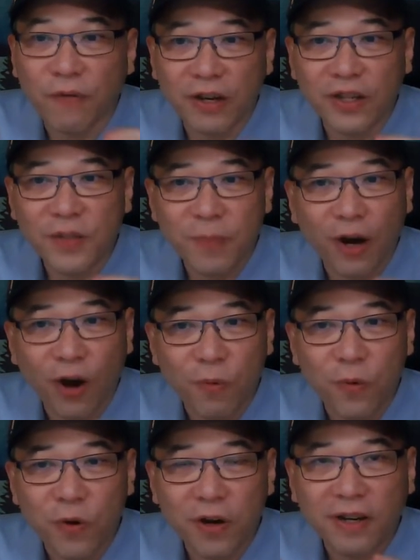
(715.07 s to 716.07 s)
finished my
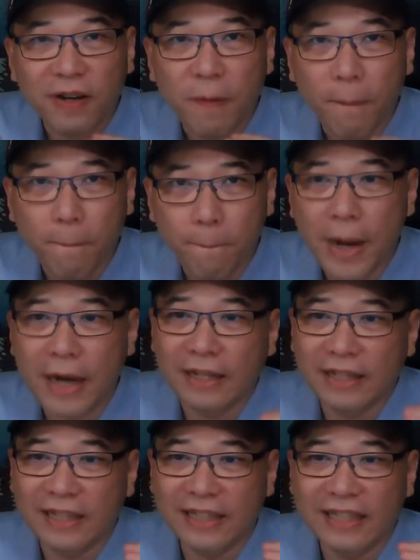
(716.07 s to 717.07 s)
artwork, but